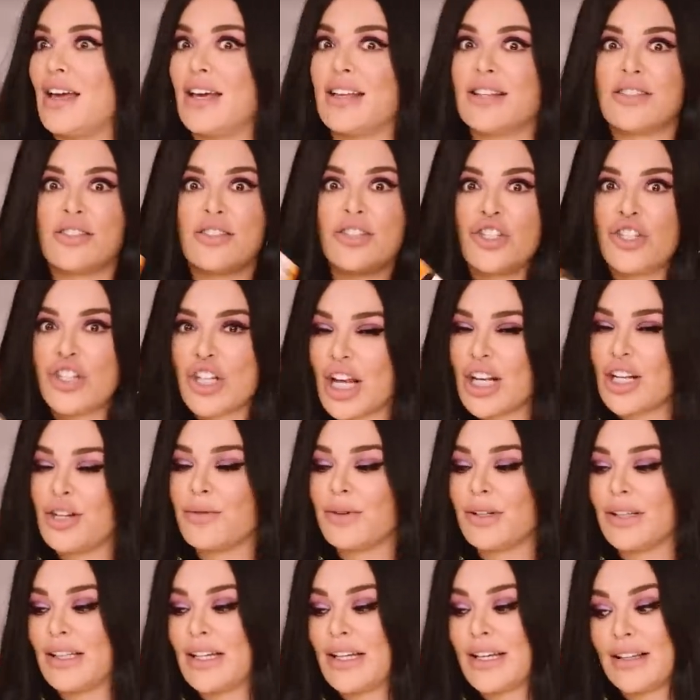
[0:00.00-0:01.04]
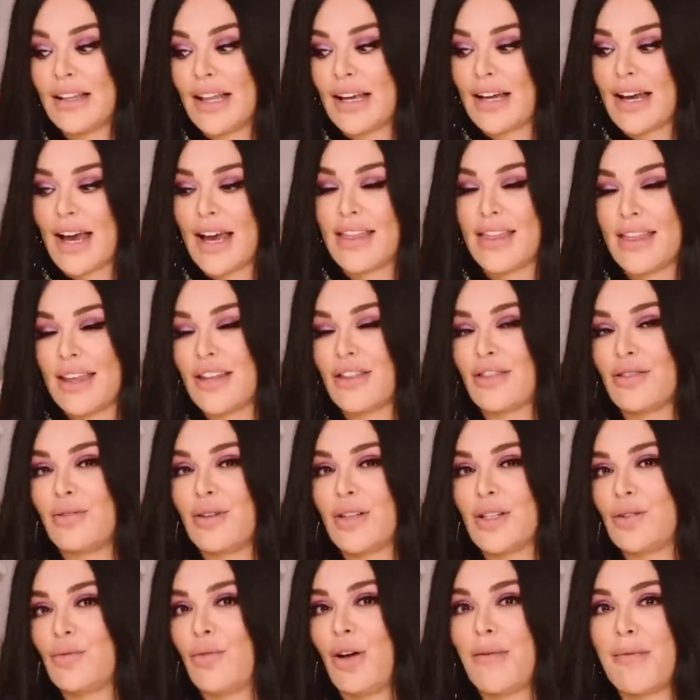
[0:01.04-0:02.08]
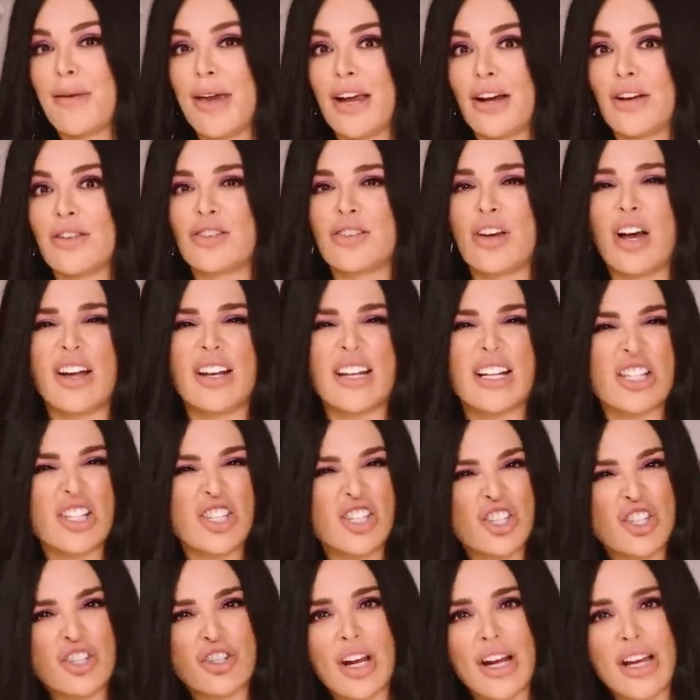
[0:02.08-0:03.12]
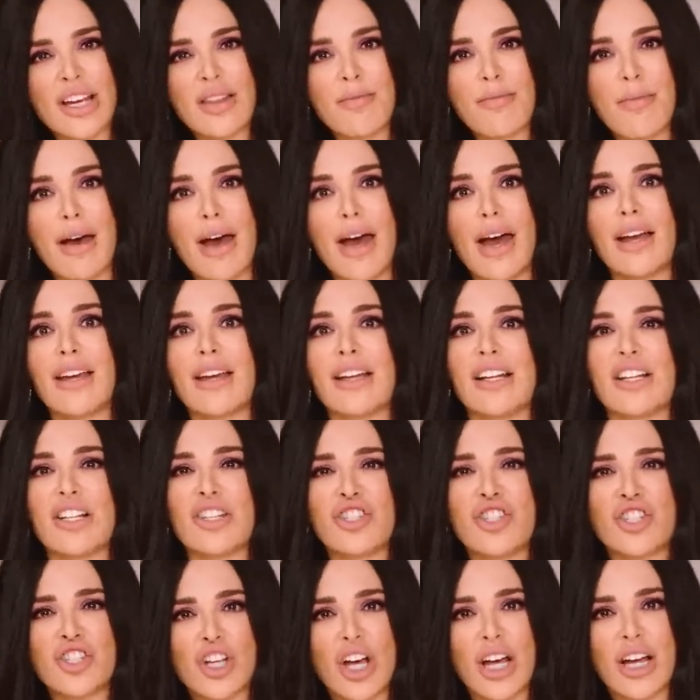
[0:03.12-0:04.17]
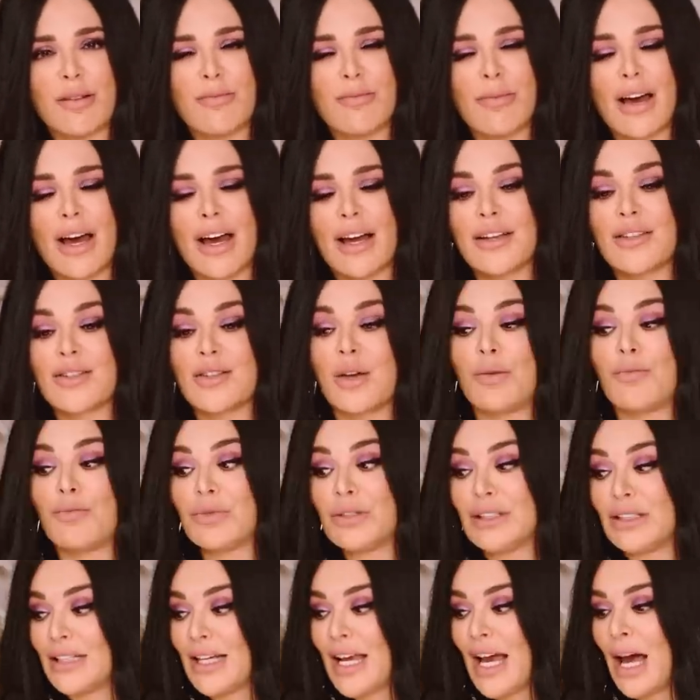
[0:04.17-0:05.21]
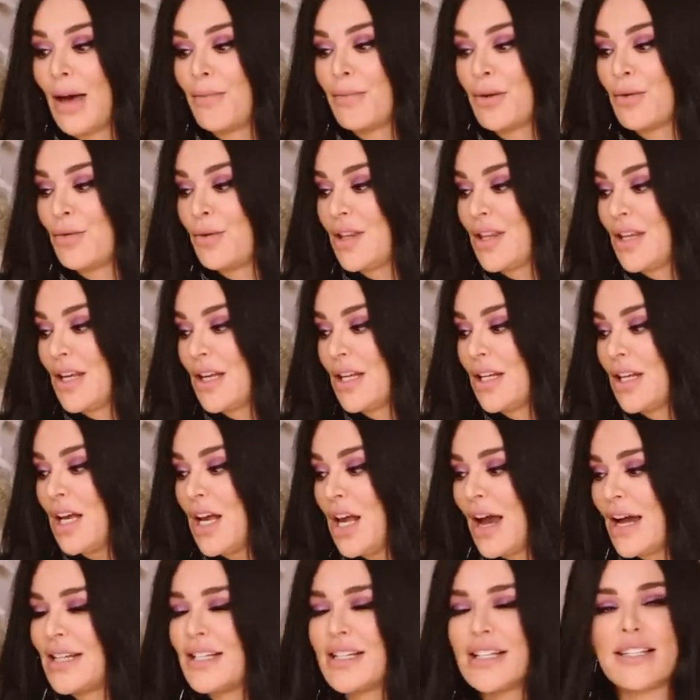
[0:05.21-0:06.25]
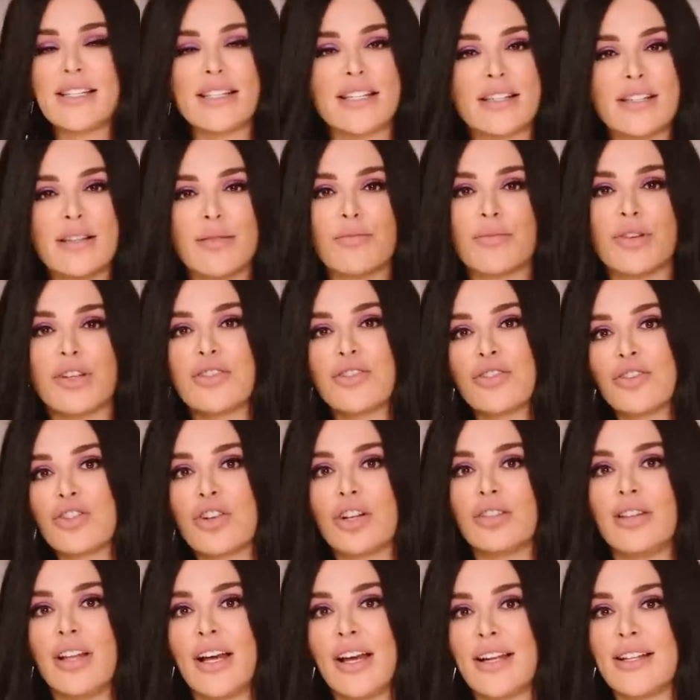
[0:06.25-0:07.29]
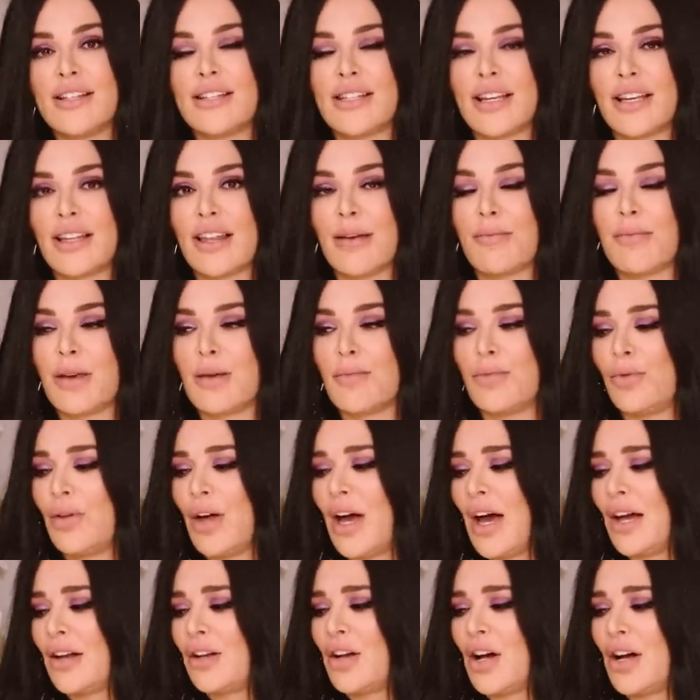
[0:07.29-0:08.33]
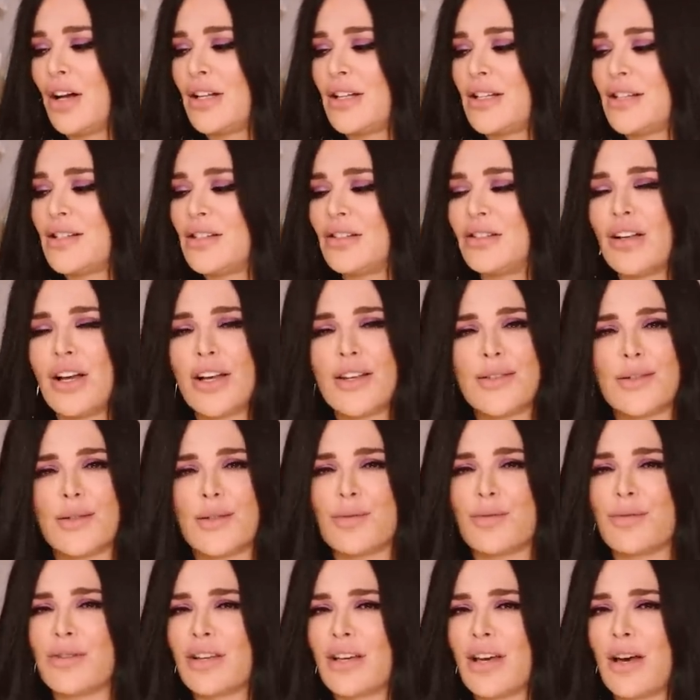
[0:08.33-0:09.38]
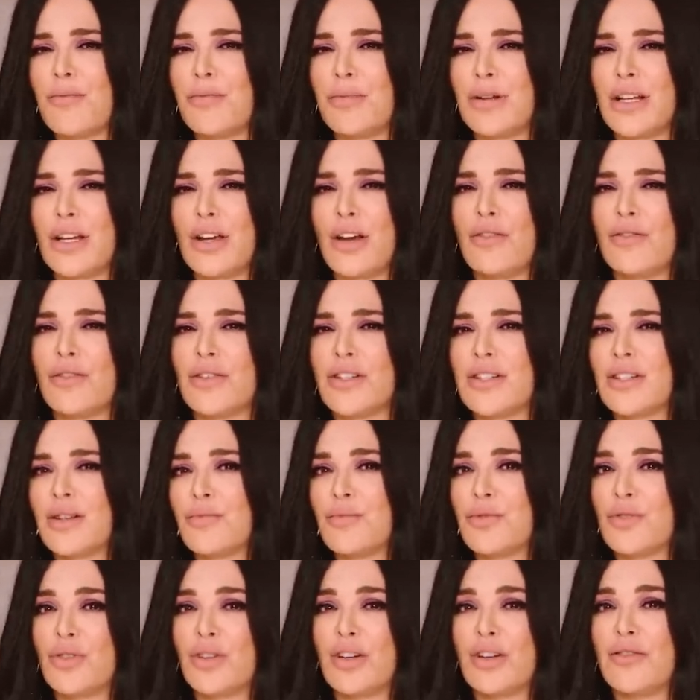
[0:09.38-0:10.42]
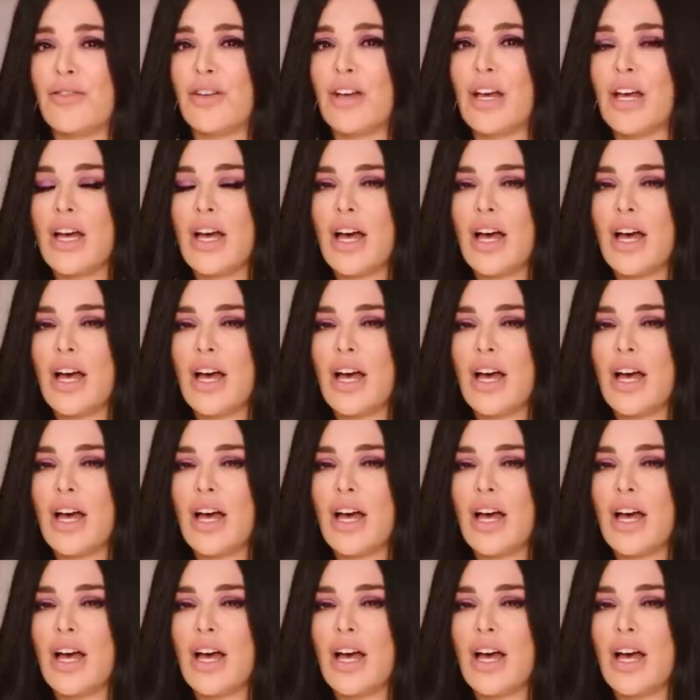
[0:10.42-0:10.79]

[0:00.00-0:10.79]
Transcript: It's genuinely, like, I think the reason why my hair has gotten its strength back and its shine back. So I'm really happy with it. I did see some research online saying that people had gotten into lawsuits with the company over some sort of